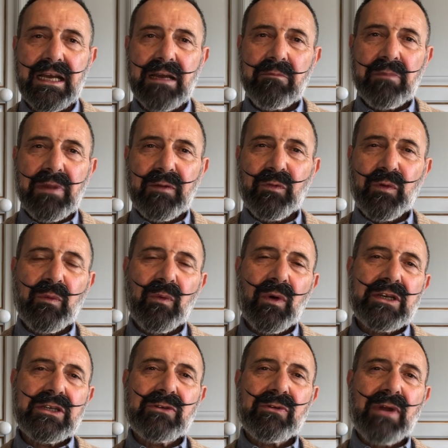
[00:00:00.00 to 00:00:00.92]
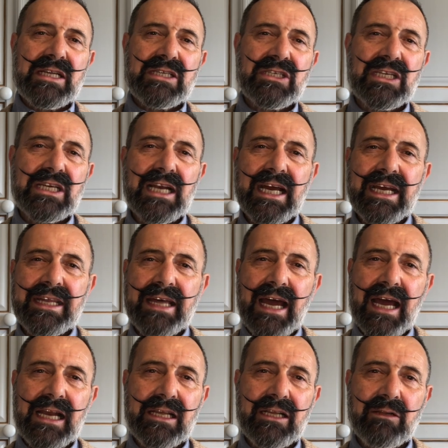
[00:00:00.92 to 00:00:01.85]
But if we want to escalate
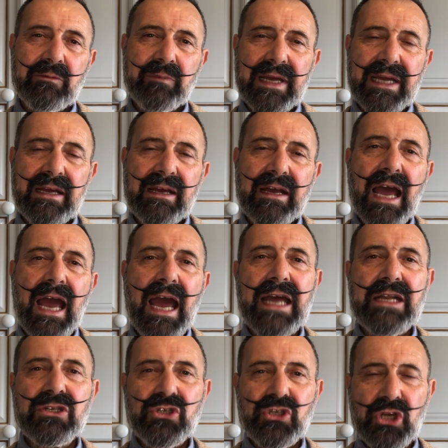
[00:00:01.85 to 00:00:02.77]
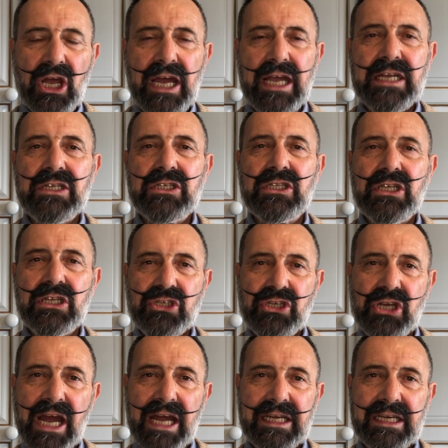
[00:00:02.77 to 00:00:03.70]
that a little bit and change the
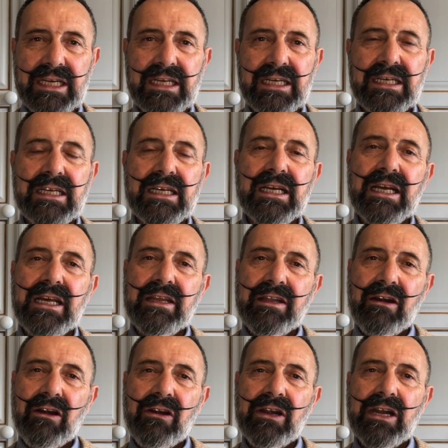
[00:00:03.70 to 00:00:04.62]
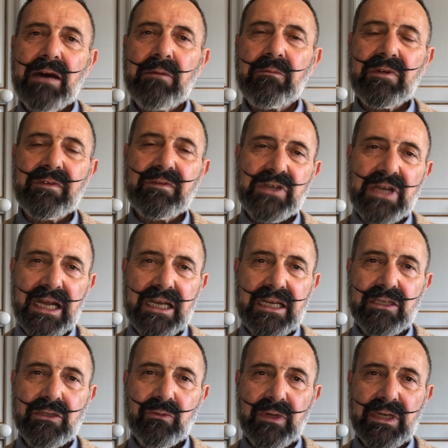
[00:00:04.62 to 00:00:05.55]
jacket, there are a number of
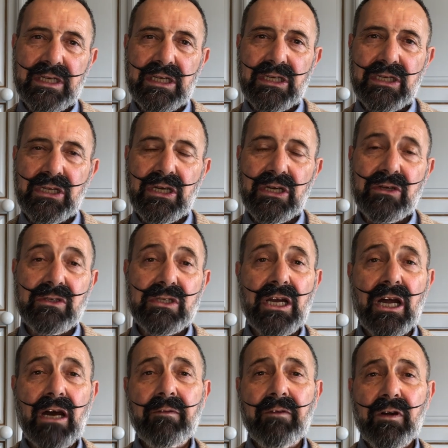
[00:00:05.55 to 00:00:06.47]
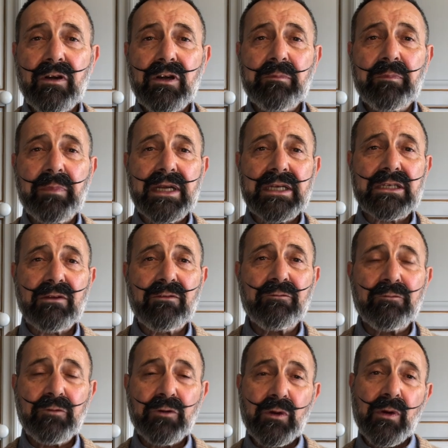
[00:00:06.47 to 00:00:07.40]
jackets we could use, and I've only picked a
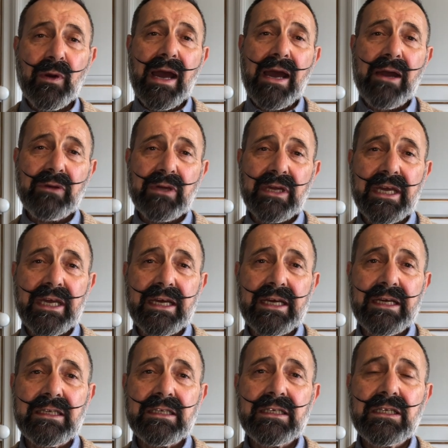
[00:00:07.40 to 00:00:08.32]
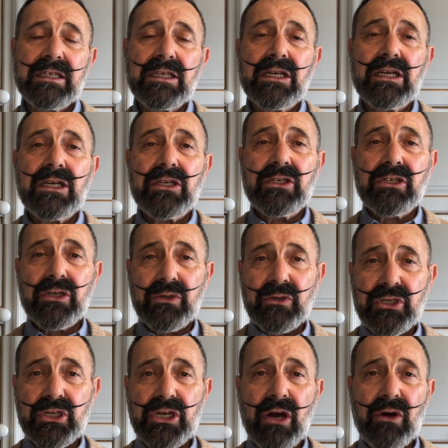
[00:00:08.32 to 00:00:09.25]
few out here to
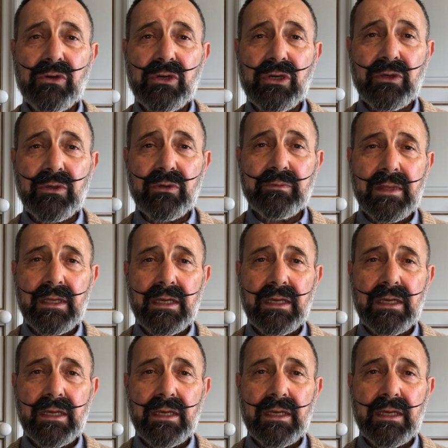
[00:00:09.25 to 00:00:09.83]
show you.